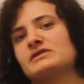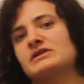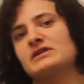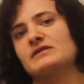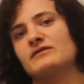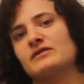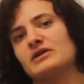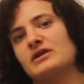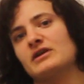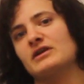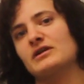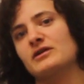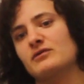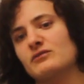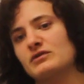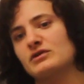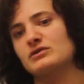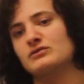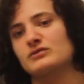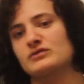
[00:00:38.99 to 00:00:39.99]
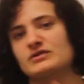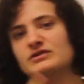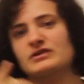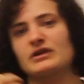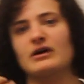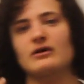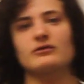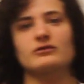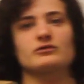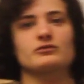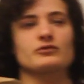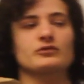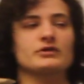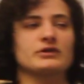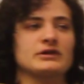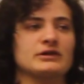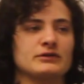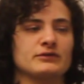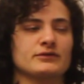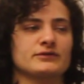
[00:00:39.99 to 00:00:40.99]
EVA, we use solid
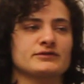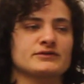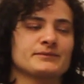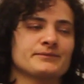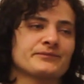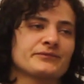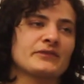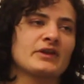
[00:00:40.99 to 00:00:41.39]
wood heels.